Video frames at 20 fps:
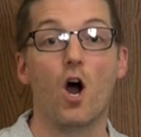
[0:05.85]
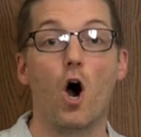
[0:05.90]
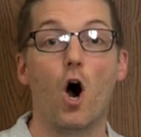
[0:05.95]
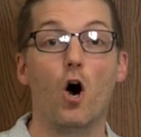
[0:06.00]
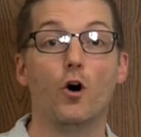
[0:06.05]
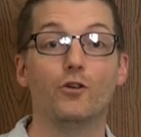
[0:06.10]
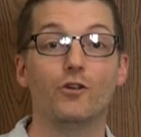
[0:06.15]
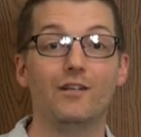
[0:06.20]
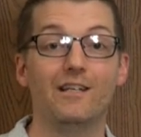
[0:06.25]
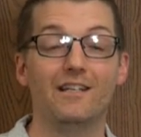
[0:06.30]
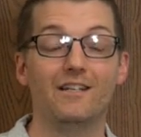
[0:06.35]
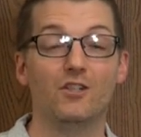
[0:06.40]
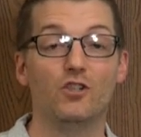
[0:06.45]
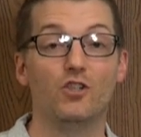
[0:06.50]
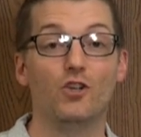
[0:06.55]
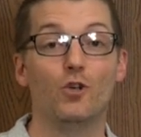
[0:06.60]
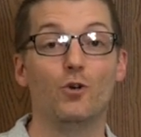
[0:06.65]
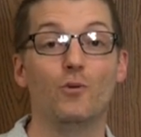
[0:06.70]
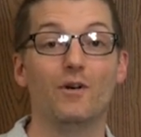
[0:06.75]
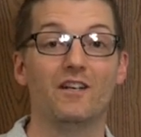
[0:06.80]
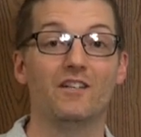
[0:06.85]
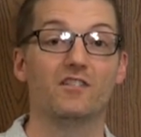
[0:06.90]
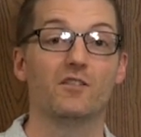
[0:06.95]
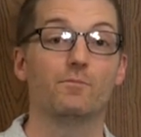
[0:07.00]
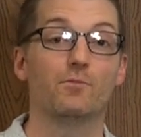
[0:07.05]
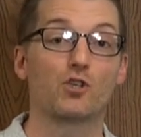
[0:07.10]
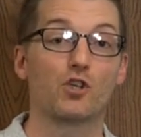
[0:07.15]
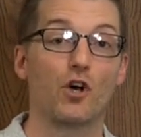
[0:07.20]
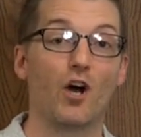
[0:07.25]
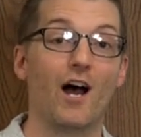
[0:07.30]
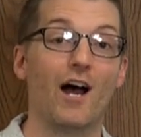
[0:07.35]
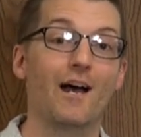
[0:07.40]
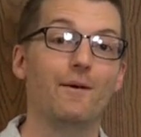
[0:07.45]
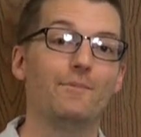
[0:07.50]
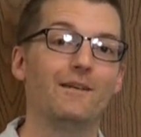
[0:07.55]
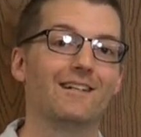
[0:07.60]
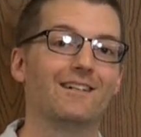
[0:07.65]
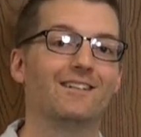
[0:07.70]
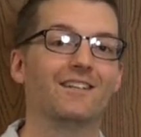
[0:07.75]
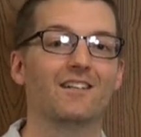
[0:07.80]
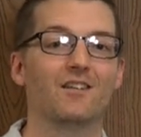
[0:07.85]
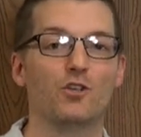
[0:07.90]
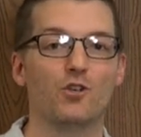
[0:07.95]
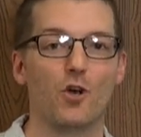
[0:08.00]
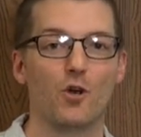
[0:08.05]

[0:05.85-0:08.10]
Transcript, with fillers: All you need to do is subscribe and click the